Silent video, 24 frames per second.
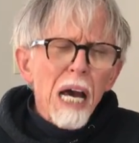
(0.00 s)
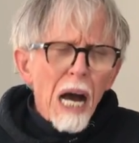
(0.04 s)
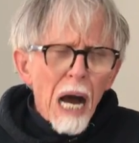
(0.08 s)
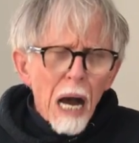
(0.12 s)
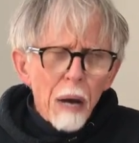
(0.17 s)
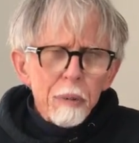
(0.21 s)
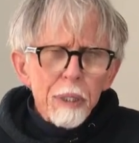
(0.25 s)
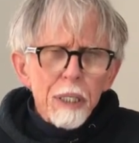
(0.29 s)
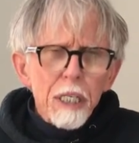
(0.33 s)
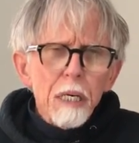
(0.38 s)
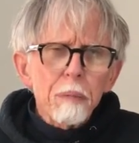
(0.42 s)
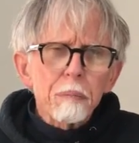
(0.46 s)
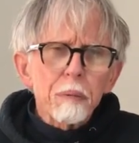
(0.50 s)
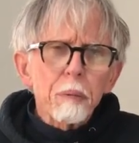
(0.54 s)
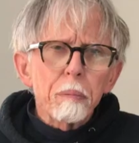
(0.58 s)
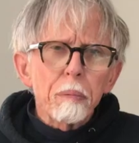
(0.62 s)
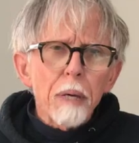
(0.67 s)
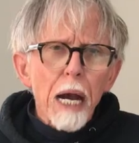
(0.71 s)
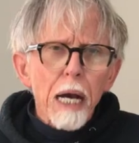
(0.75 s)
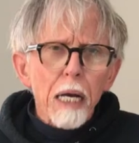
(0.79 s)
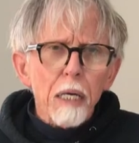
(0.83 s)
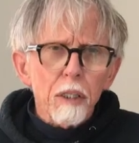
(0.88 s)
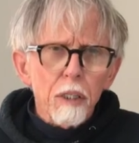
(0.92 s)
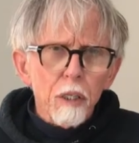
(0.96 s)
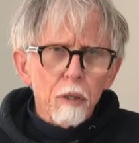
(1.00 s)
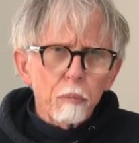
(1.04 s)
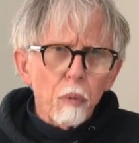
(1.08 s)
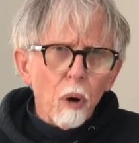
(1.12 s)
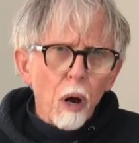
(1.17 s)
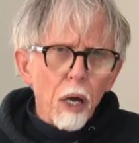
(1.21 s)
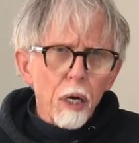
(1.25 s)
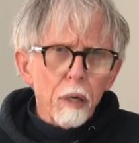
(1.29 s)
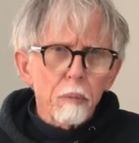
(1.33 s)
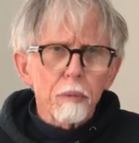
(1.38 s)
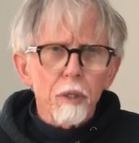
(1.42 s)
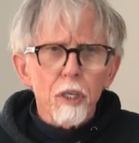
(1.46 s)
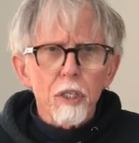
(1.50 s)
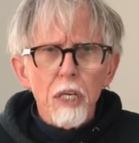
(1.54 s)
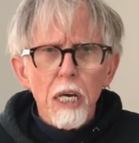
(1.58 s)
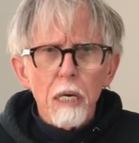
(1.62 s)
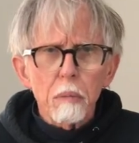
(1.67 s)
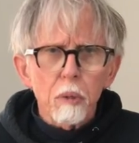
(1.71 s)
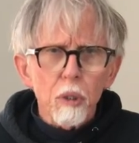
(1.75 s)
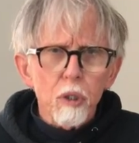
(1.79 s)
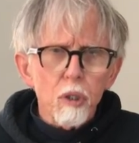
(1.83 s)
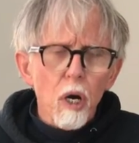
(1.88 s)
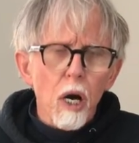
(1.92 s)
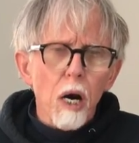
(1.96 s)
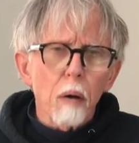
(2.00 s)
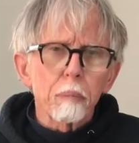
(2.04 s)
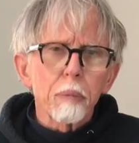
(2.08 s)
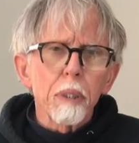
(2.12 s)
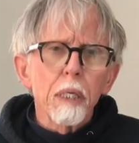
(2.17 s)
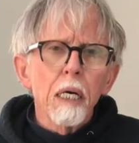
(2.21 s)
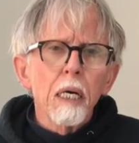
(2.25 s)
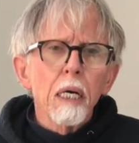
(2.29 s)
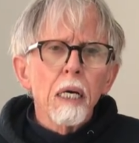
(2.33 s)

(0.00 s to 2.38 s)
I would keep the bottom, the tabletop,